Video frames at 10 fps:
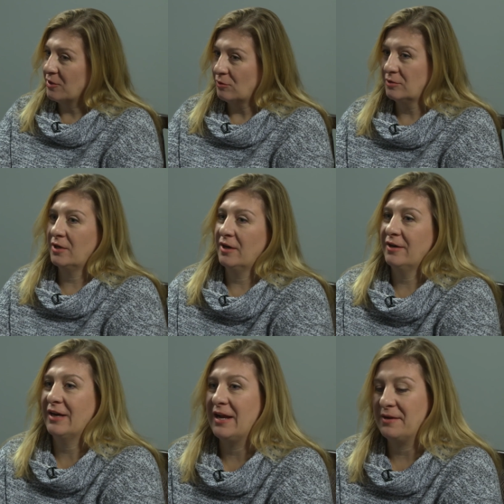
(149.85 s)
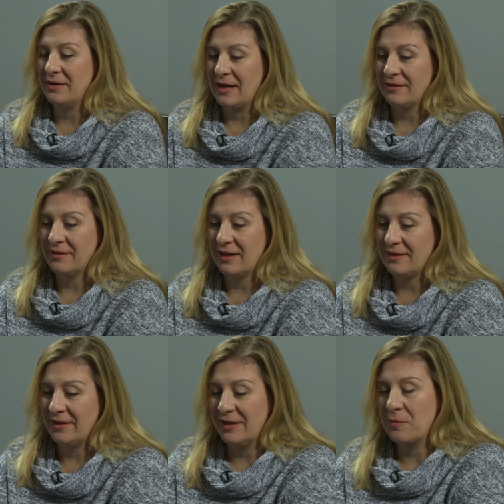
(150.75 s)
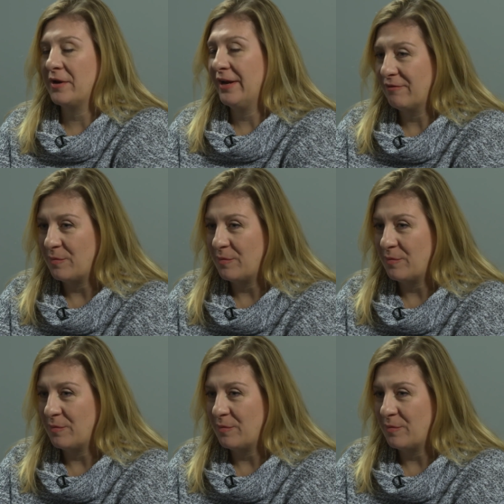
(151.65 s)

So that's a big decision for a woman to make at that